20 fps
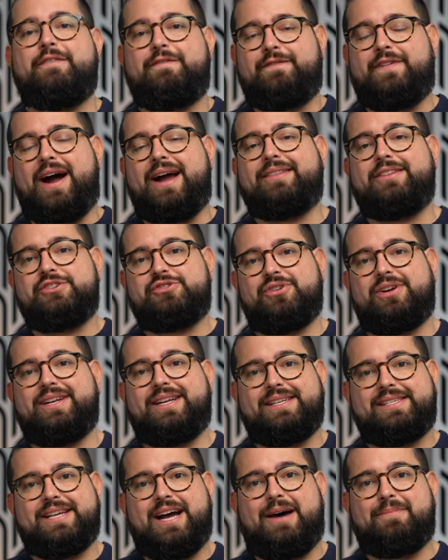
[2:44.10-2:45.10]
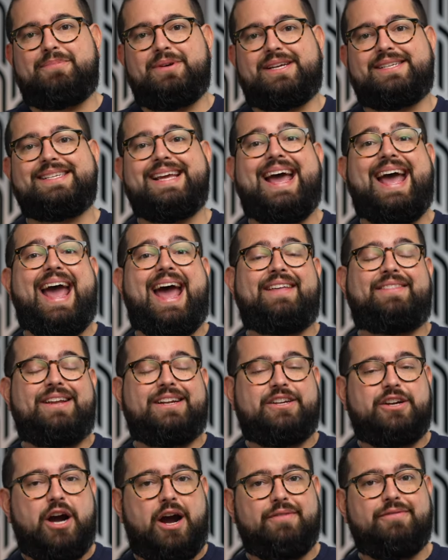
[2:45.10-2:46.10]
find the trending topics and
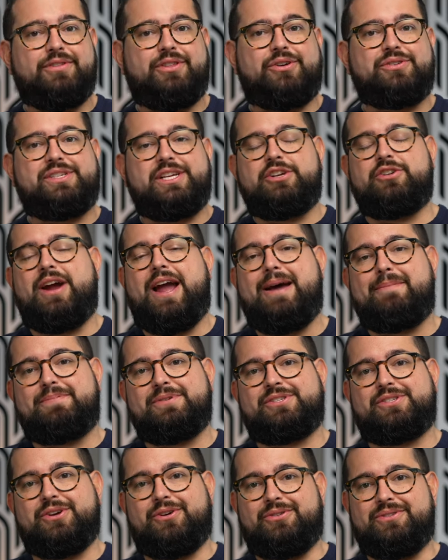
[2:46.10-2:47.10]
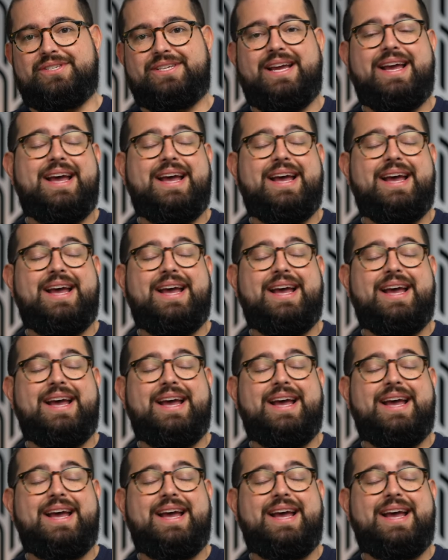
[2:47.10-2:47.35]
then cover those in your episodes.